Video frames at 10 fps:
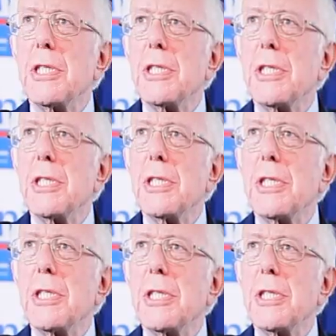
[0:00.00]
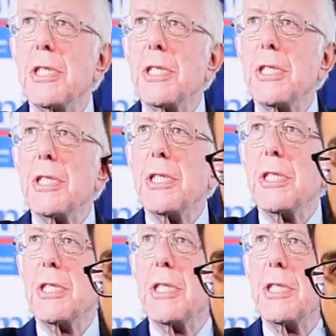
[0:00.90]

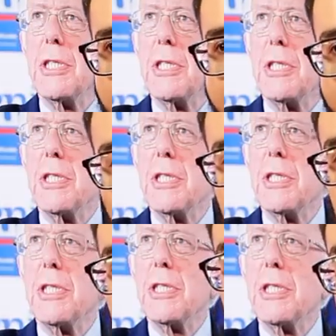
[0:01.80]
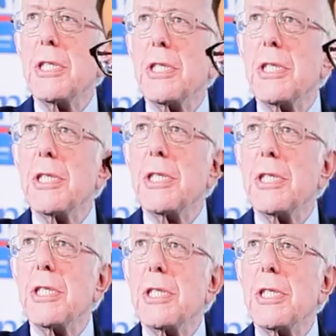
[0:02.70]

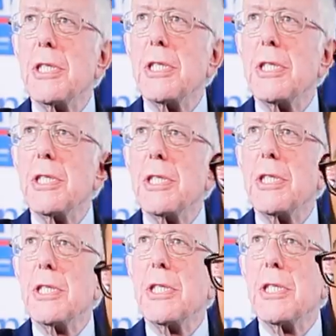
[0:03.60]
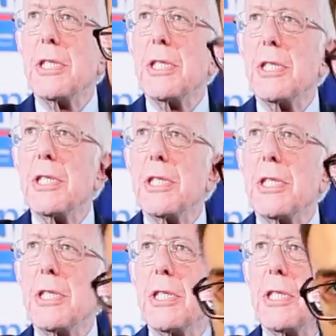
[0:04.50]

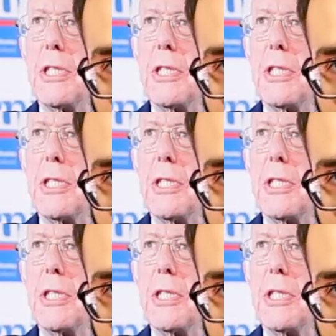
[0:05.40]
(not speaking)